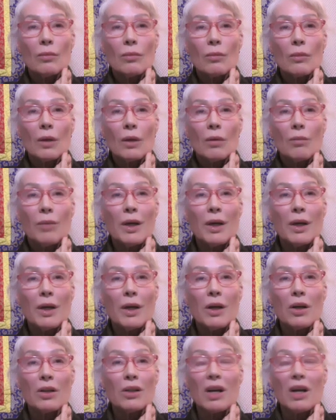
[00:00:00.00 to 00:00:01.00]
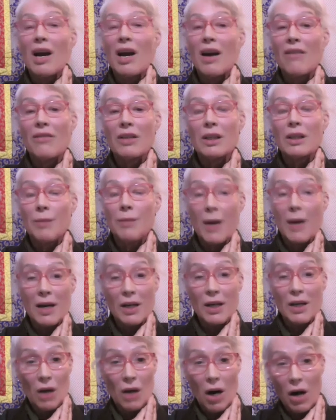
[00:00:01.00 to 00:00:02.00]
because I have a Spanish
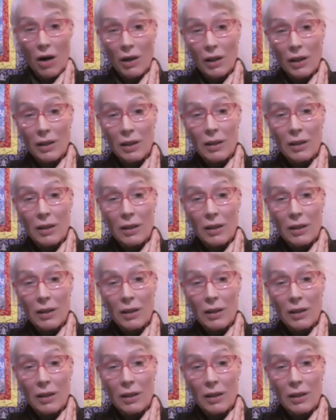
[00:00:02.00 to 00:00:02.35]
heart,